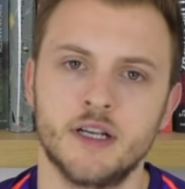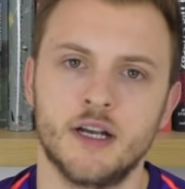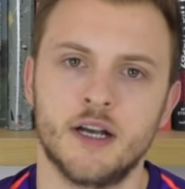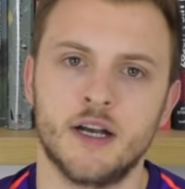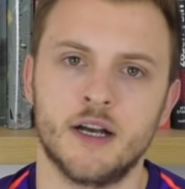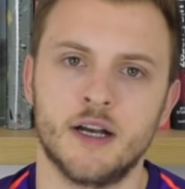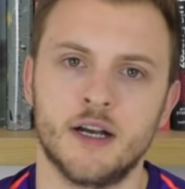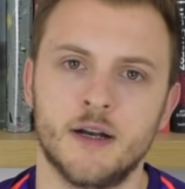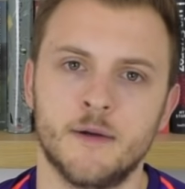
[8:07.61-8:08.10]

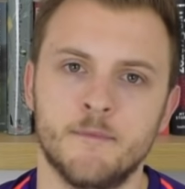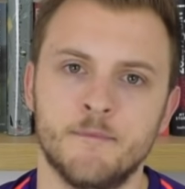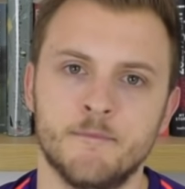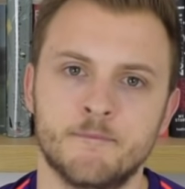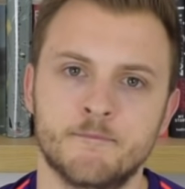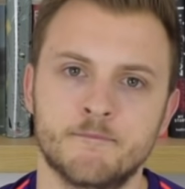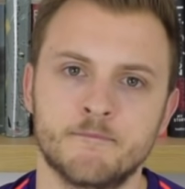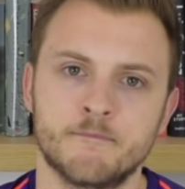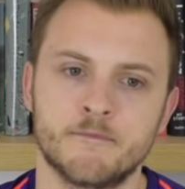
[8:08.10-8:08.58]

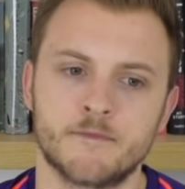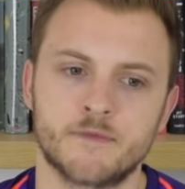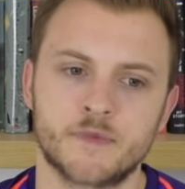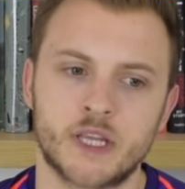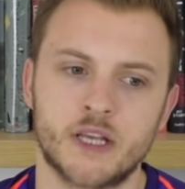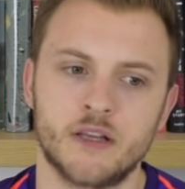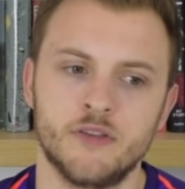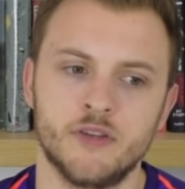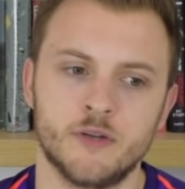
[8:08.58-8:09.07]
Um,
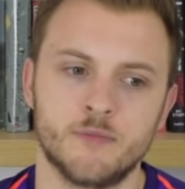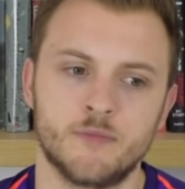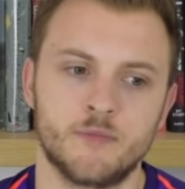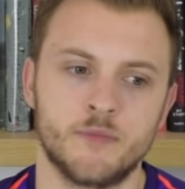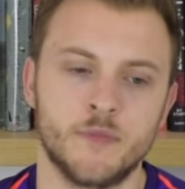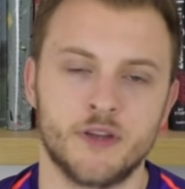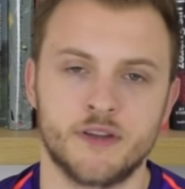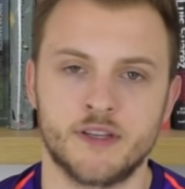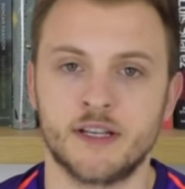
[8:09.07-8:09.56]

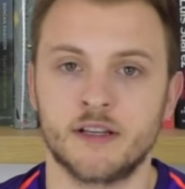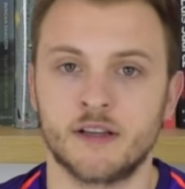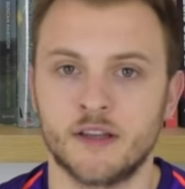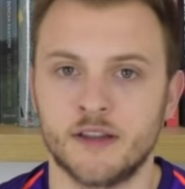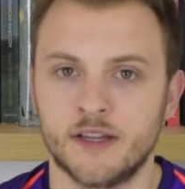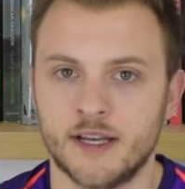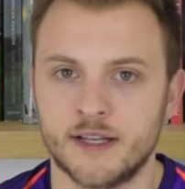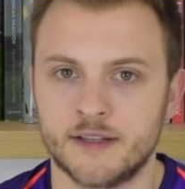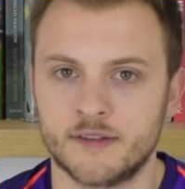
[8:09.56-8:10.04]
not not the
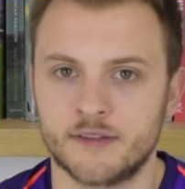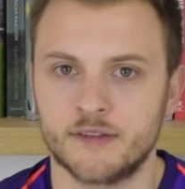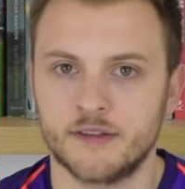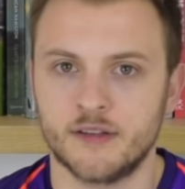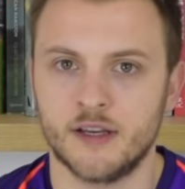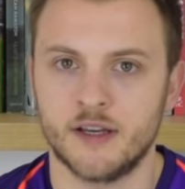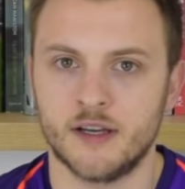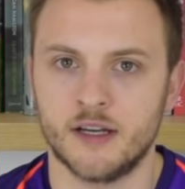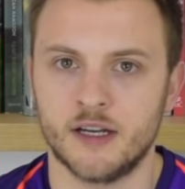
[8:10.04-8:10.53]
England
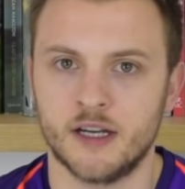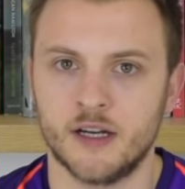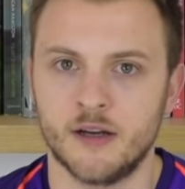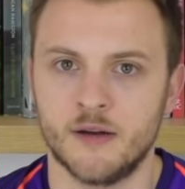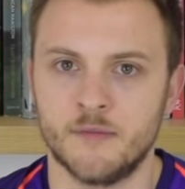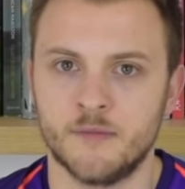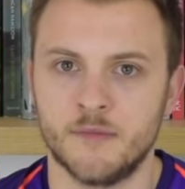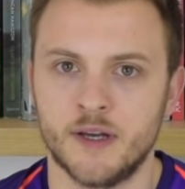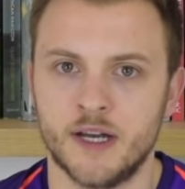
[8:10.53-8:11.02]
lads,
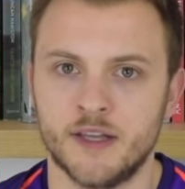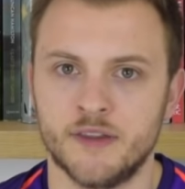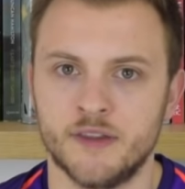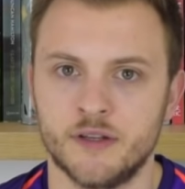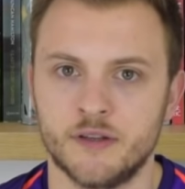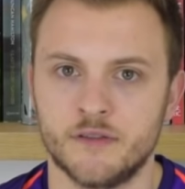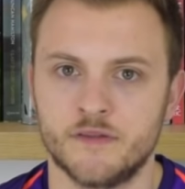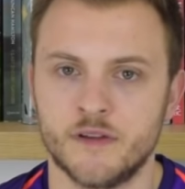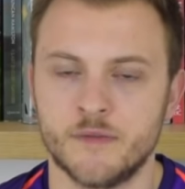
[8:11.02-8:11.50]
um, and
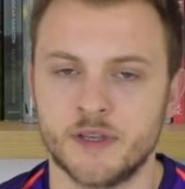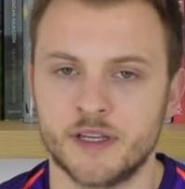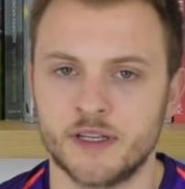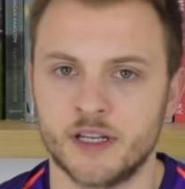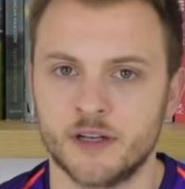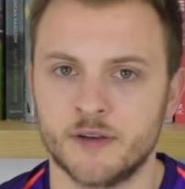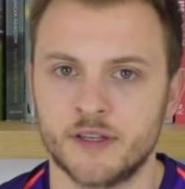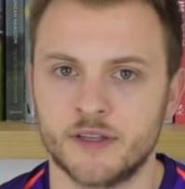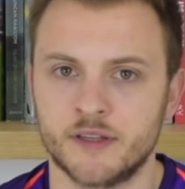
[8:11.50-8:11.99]
not
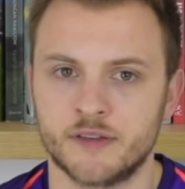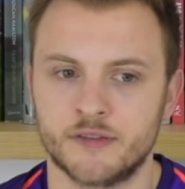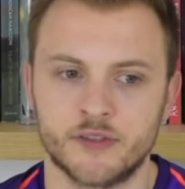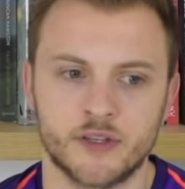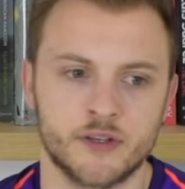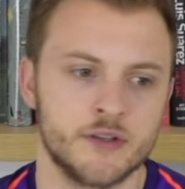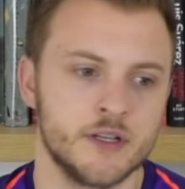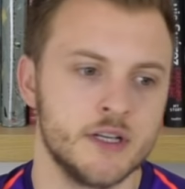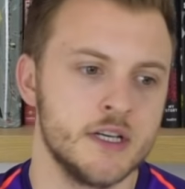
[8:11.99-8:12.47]
Firmino either.
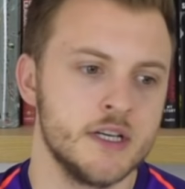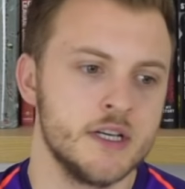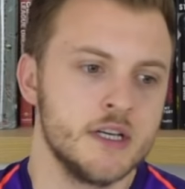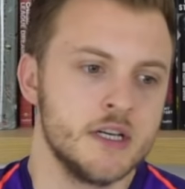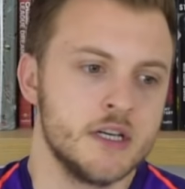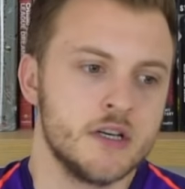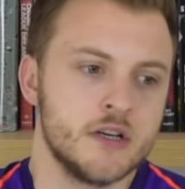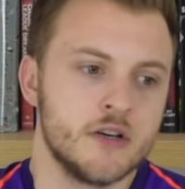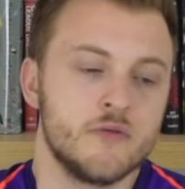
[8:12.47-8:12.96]
So
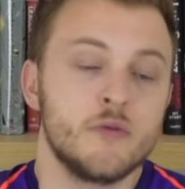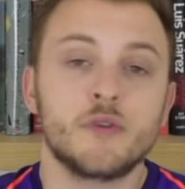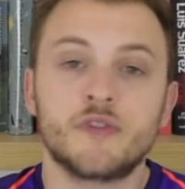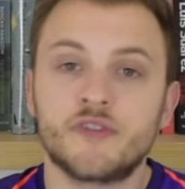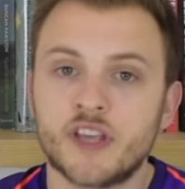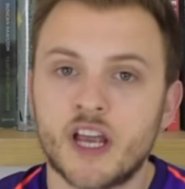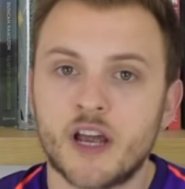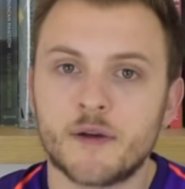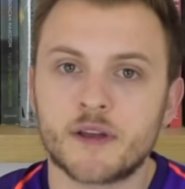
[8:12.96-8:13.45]
we'll
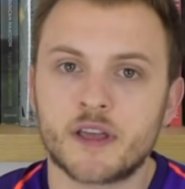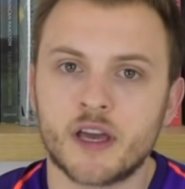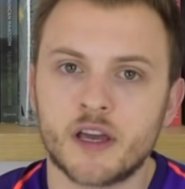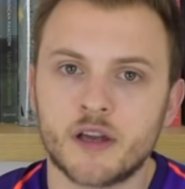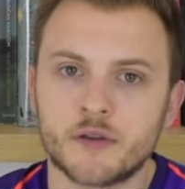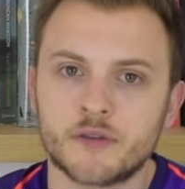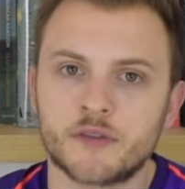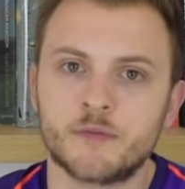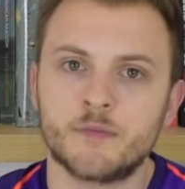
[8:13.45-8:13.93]
see how it
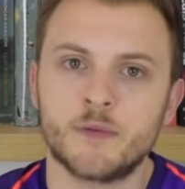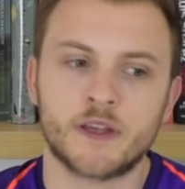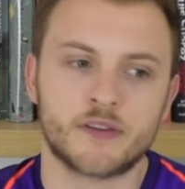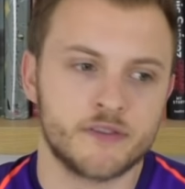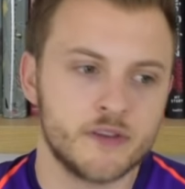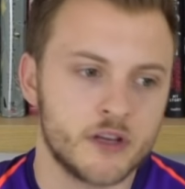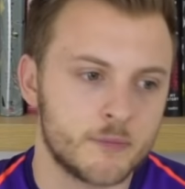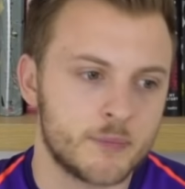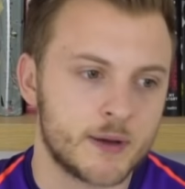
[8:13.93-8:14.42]
goes.
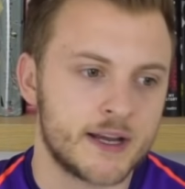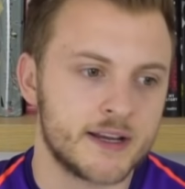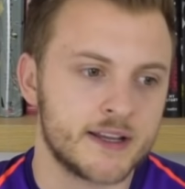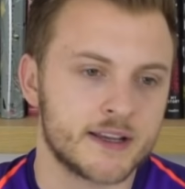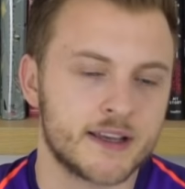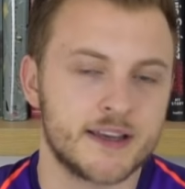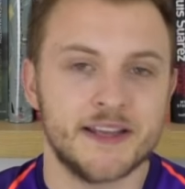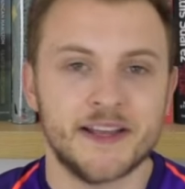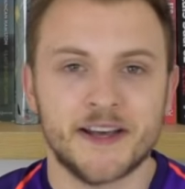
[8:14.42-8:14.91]
Let's not
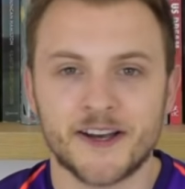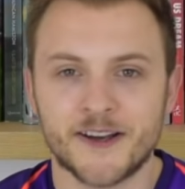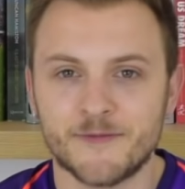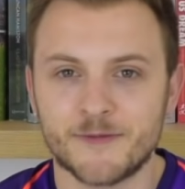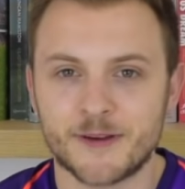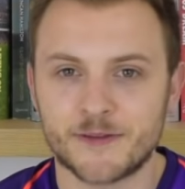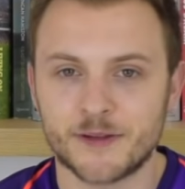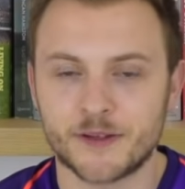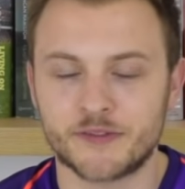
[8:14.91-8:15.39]
panic.
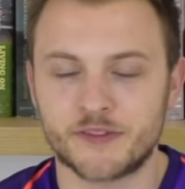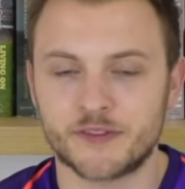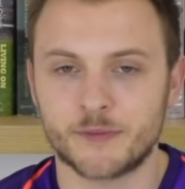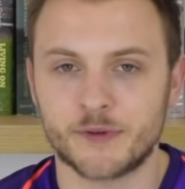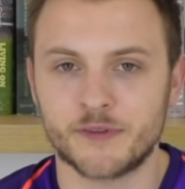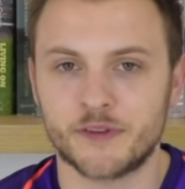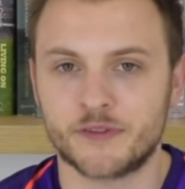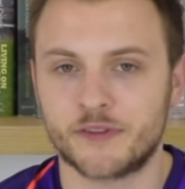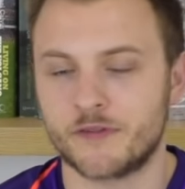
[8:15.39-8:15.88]
Um, we lost
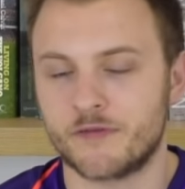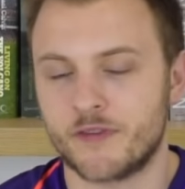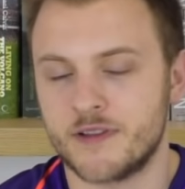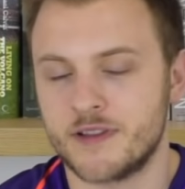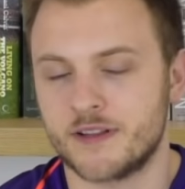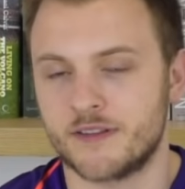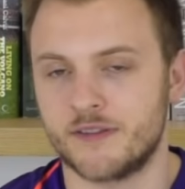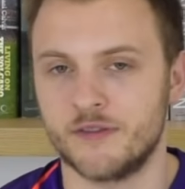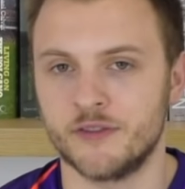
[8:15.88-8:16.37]
we lost a
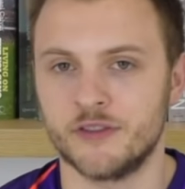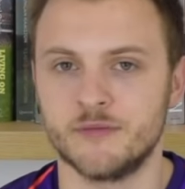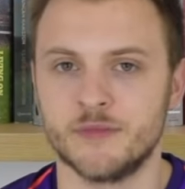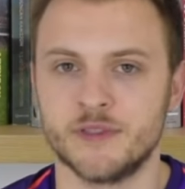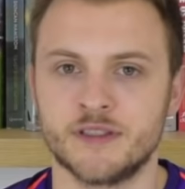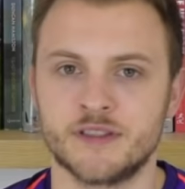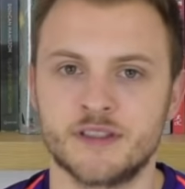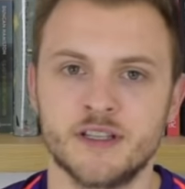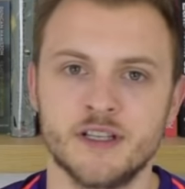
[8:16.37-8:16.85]
friendly to
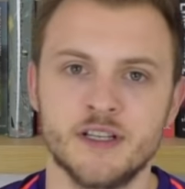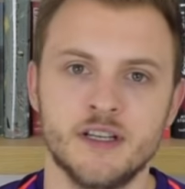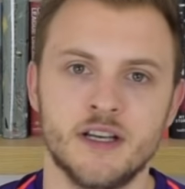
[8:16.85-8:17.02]
Dortmund.